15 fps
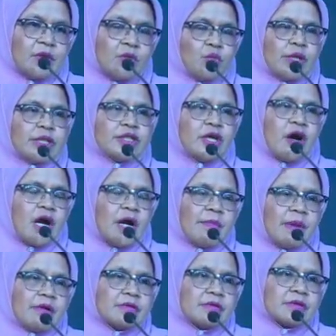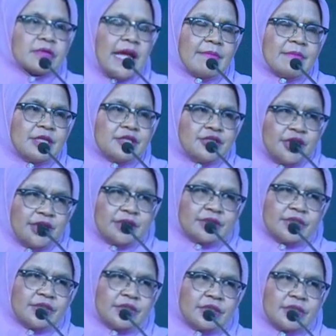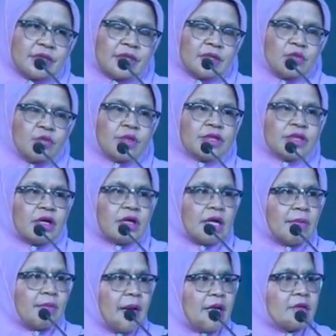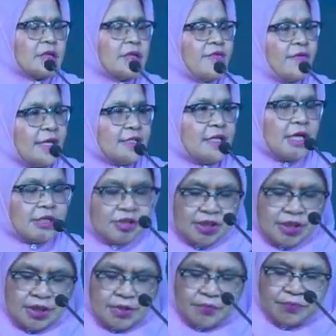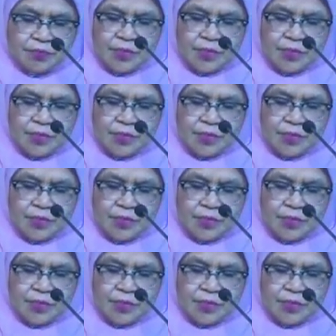We talk about climate change. We talk about infrastructure.